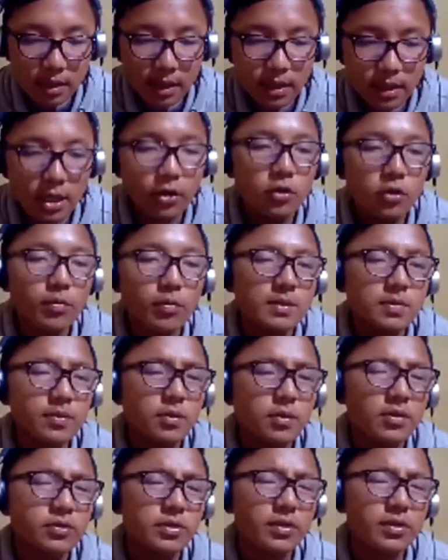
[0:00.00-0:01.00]
And now you must be
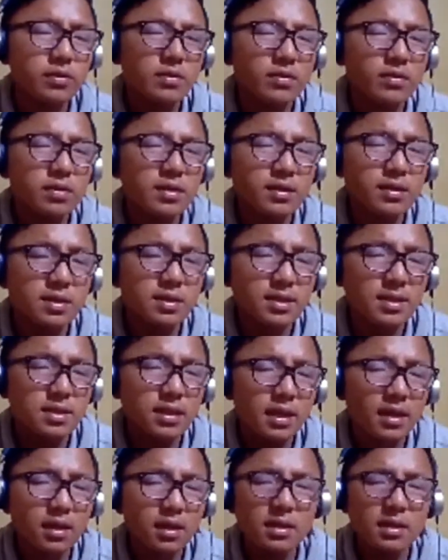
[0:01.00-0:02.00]
wondering, this is
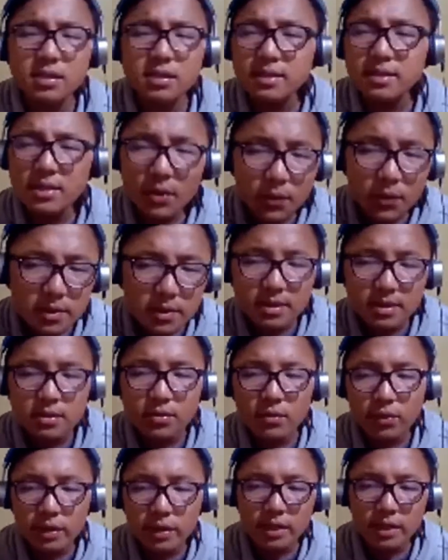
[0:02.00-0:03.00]
like continuously
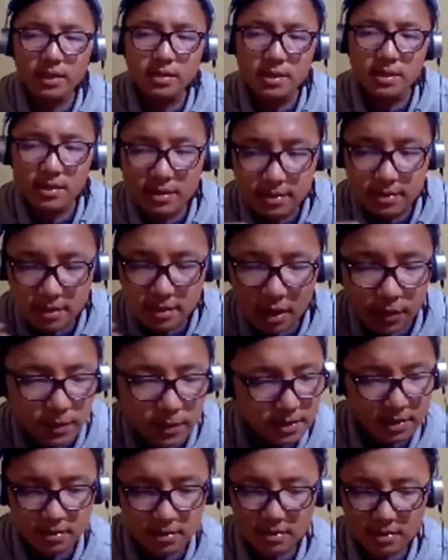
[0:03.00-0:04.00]
going, it doesn't stop,
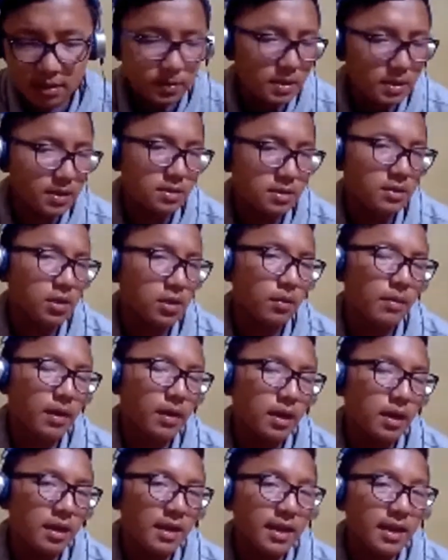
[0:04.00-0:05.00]
it doesn't stop.
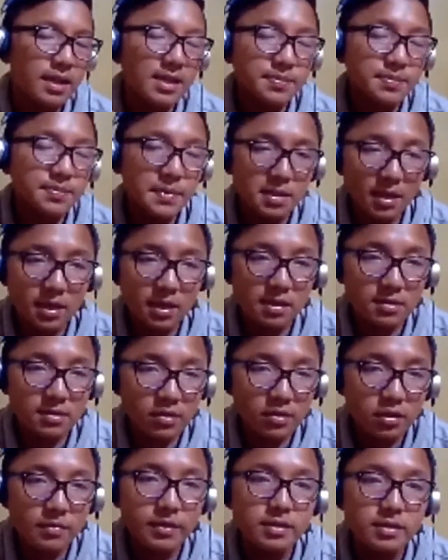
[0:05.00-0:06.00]
It is because
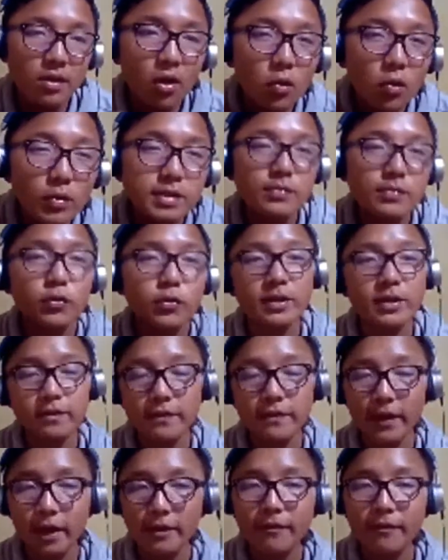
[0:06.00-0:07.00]
sonum is always more than
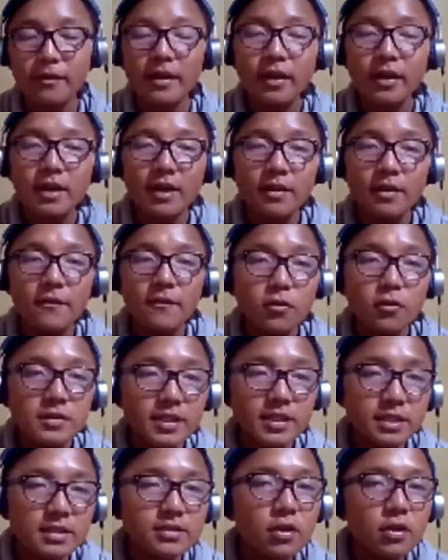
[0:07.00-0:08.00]
5.
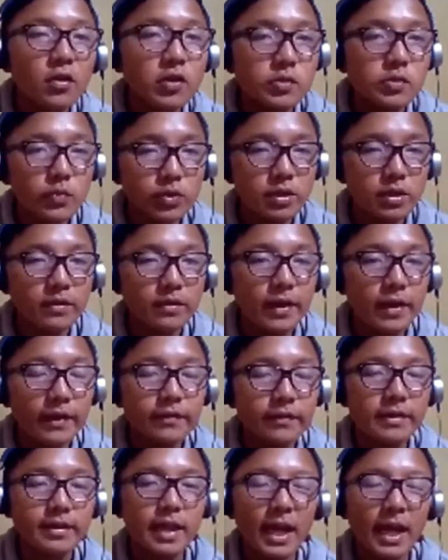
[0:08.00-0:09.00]
14 is always more than
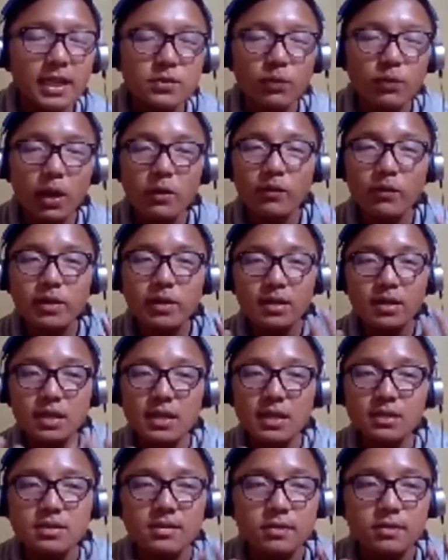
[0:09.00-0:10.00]
5, and that's why we
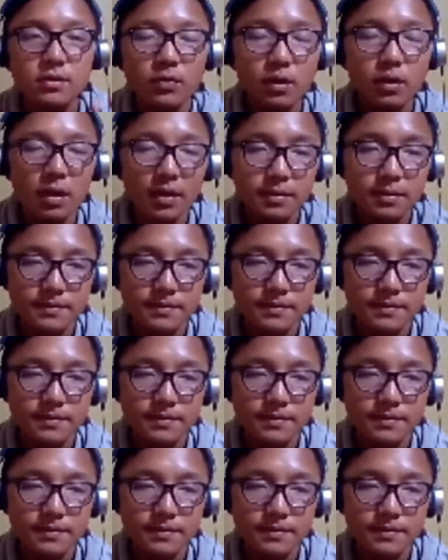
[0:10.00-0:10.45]
need to